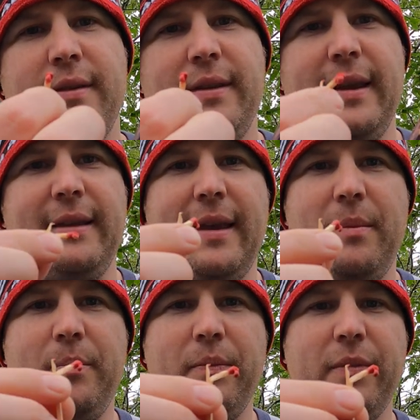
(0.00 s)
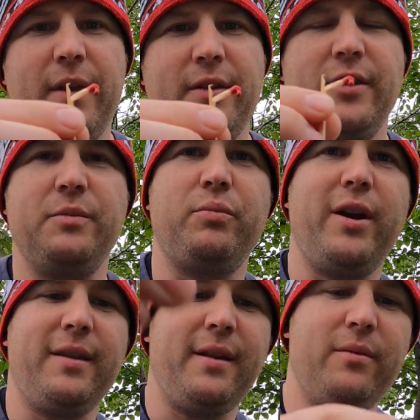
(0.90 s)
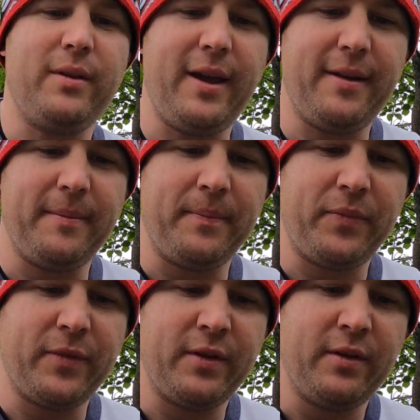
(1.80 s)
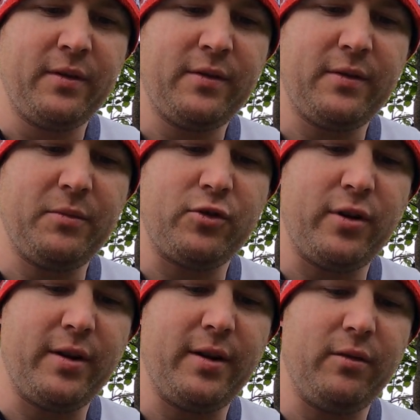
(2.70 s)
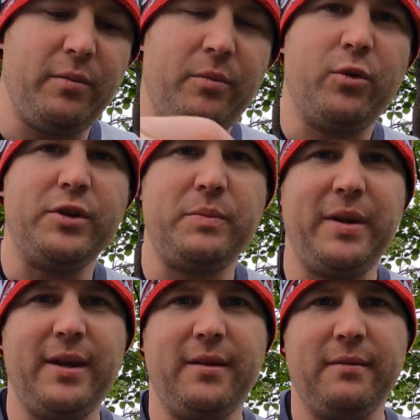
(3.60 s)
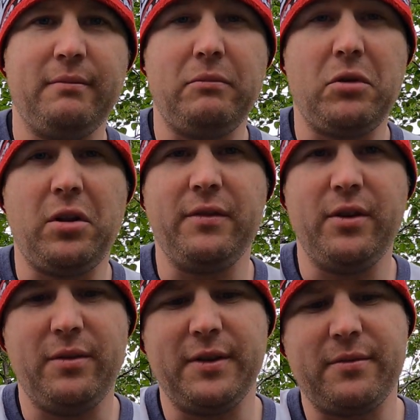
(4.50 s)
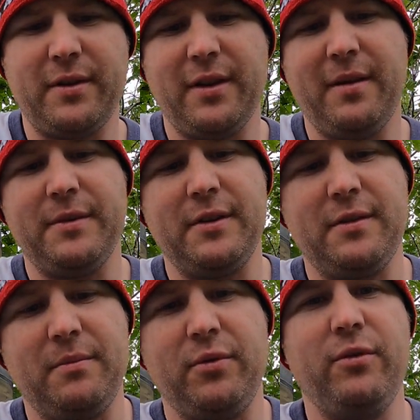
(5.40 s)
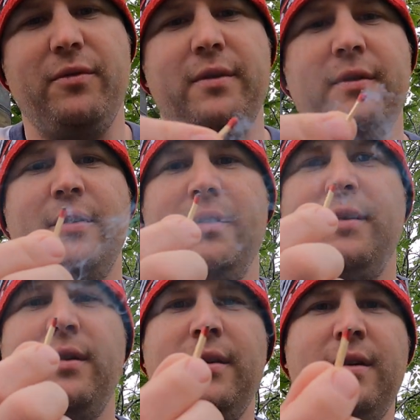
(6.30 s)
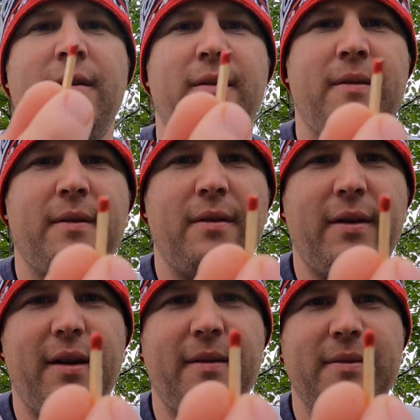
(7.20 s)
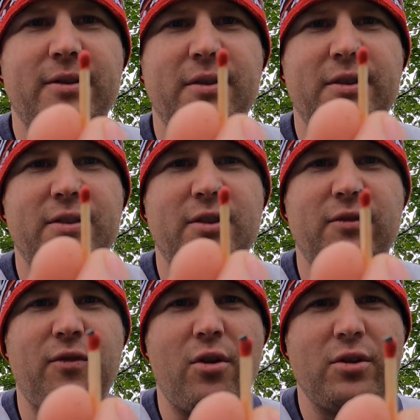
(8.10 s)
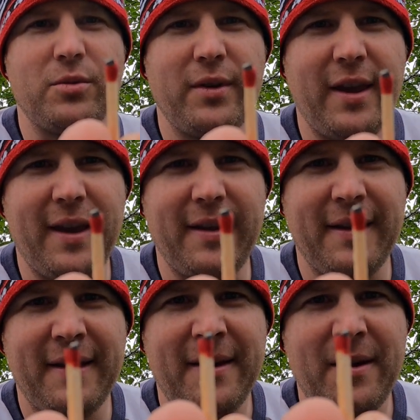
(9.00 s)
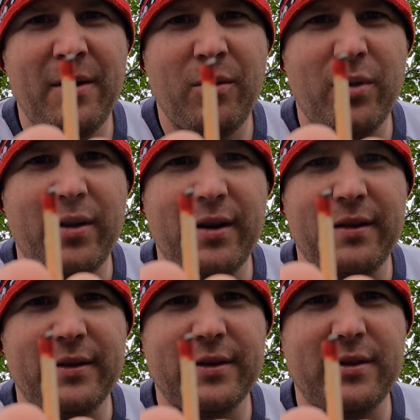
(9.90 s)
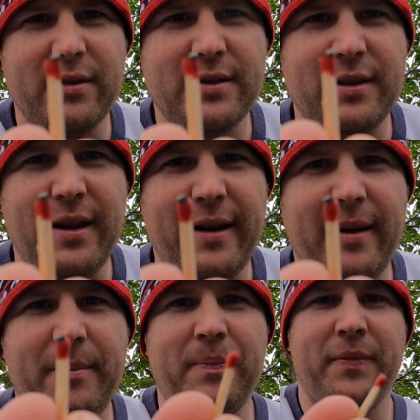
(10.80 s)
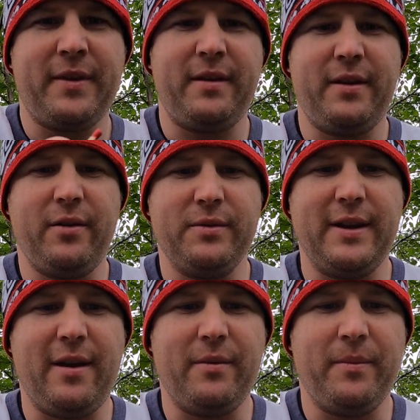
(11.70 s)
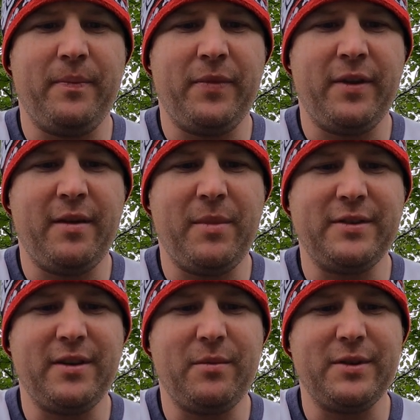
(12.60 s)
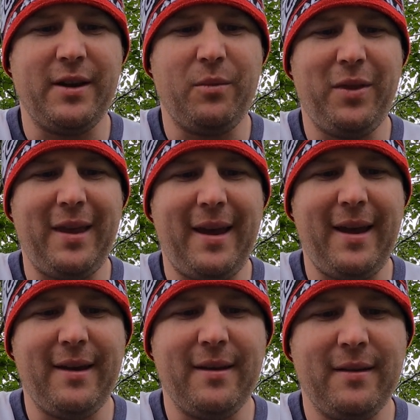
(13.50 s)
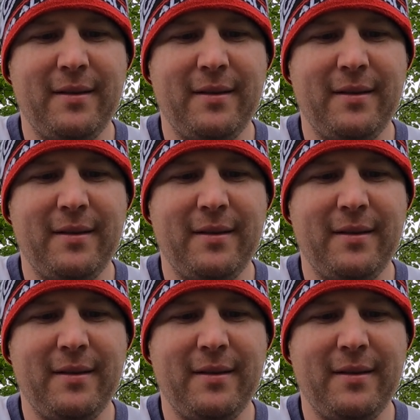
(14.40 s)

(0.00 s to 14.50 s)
Like they just break, they don't light. So I'm gonna try and get a little bit more speed. I'll even do this 3 times just to prove. Okay, so this is as far as we get, where it starts to light up and it goes out. And my son was like, what the heck?